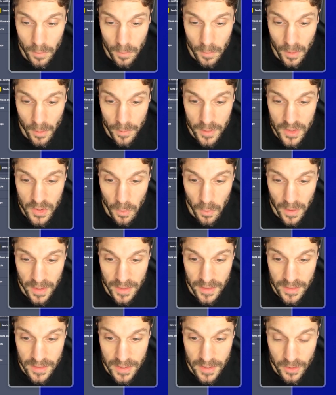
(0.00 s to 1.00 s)
we're going to
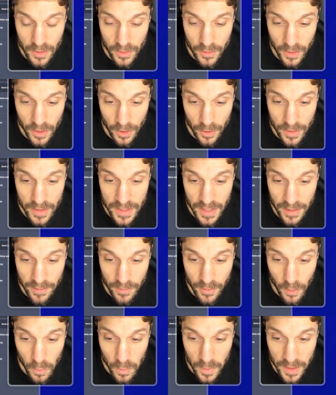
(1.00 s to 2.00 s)
wait until the current day
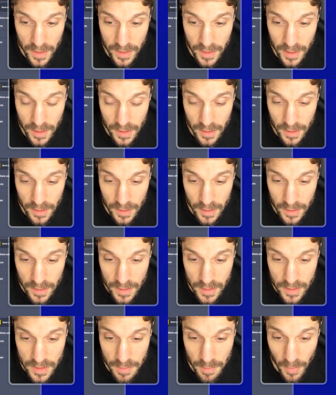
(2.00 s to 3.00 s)
of the week
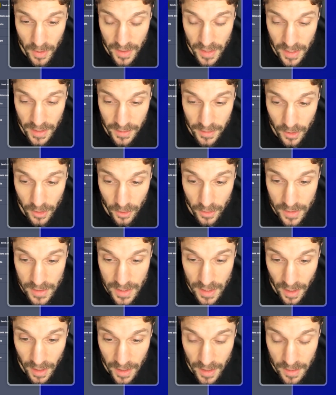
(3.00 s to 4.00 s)
is Monday and the
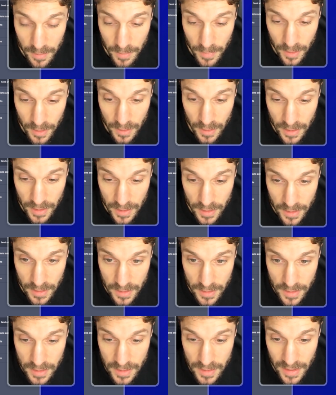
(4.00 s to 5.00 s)
current time
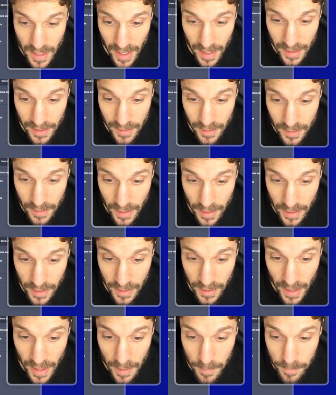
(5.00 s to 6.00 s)
is 10
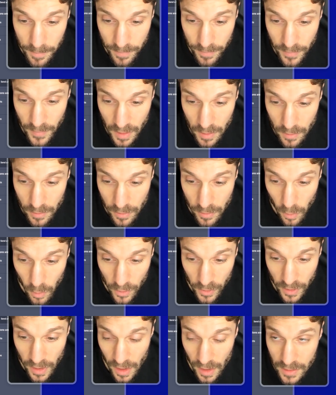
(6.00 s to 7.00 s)
a.m.
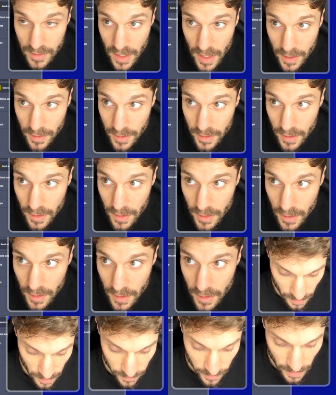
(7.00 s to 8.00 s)
for the contact.
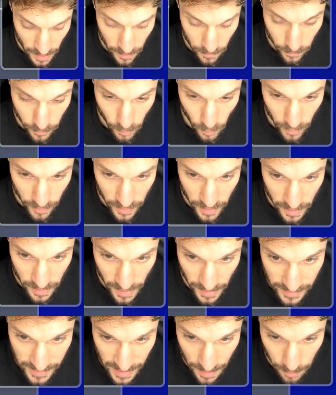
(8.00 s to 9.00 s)
And then for the
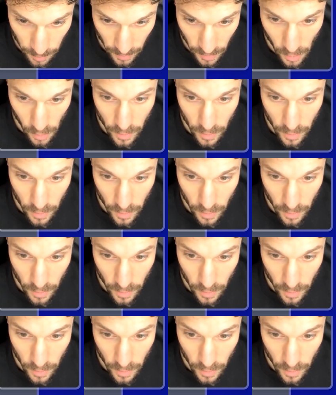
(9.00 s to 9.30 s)
next step, we're